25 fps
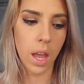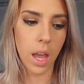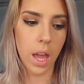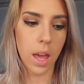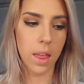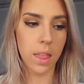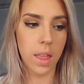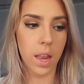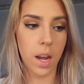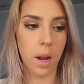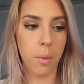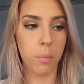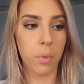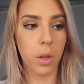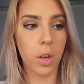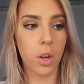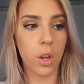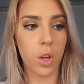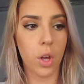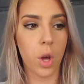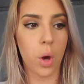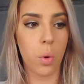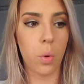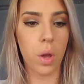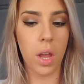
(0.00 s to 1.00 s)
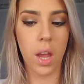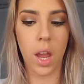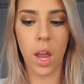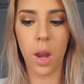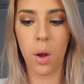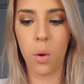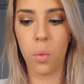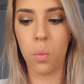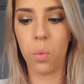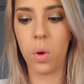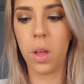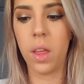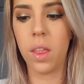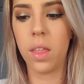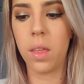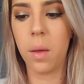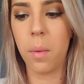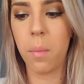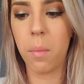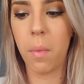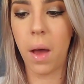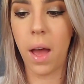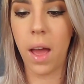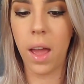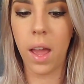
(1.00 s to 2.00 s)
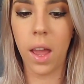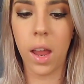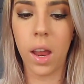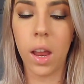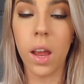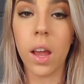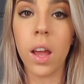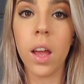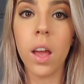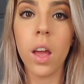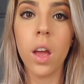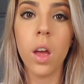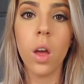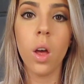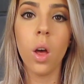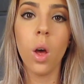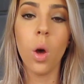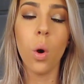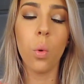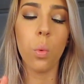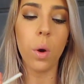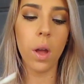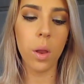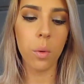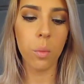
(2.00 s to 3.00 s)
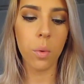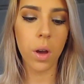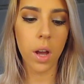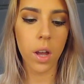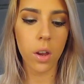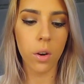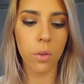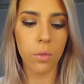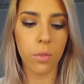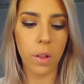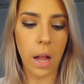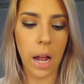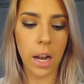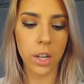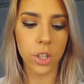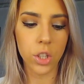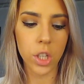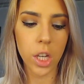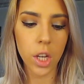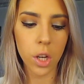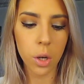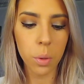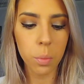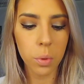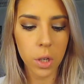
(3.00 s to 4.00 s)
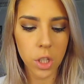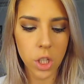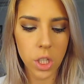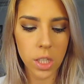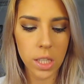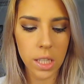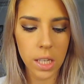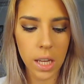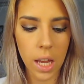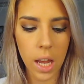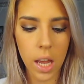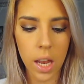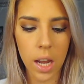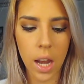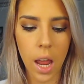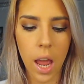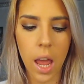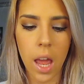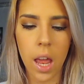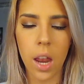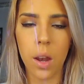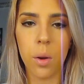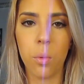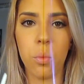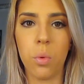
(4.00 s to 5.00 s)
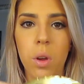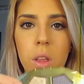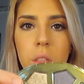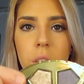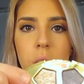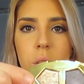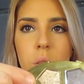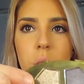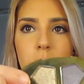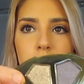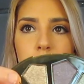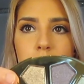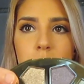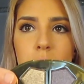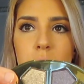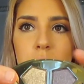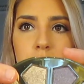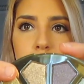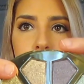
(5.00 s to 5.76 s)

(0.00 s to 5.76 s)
And then I'm going to go in with my Wet n Wild flat shader brushes again, and with those